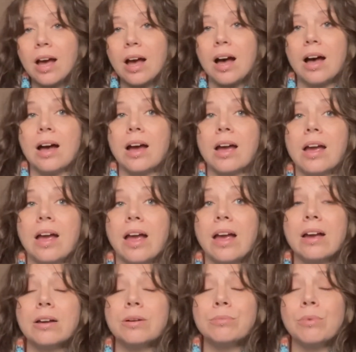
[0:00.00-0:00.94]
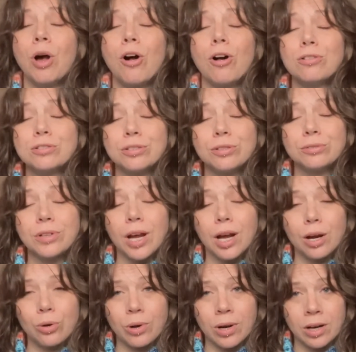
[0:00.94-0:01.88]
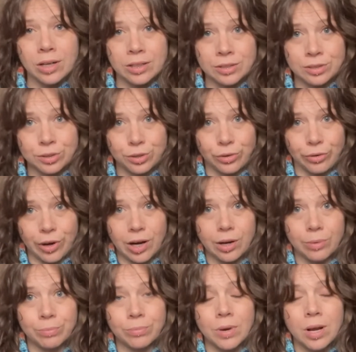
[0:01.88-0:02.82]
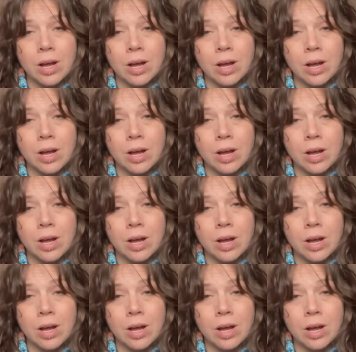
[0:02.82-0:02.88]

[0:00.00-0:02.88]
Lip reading: I am also now on Instagram.